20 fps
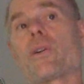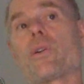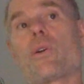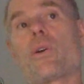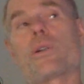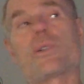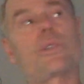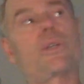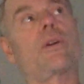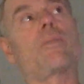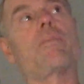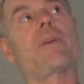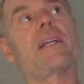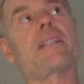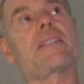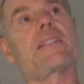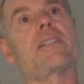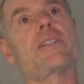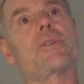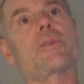long-term
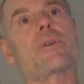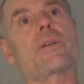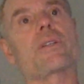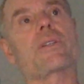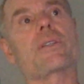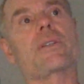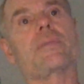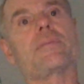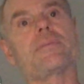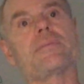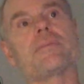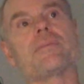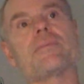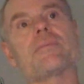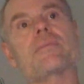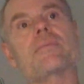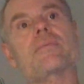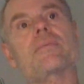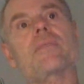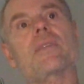best interest.
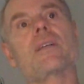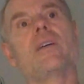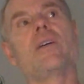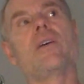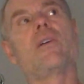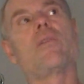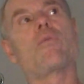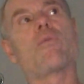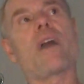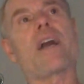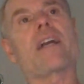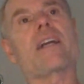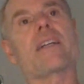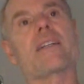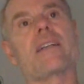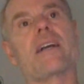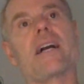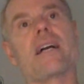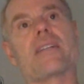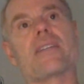
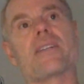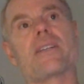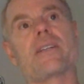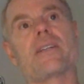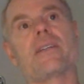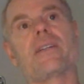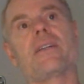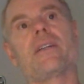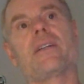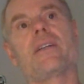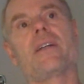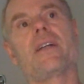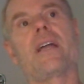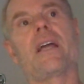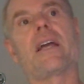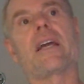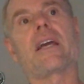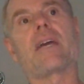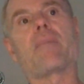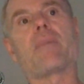Recognize it
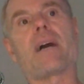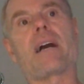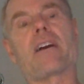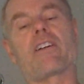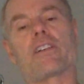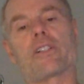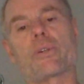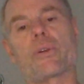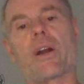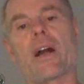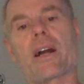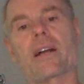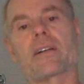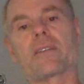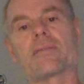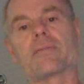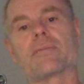and get back on track.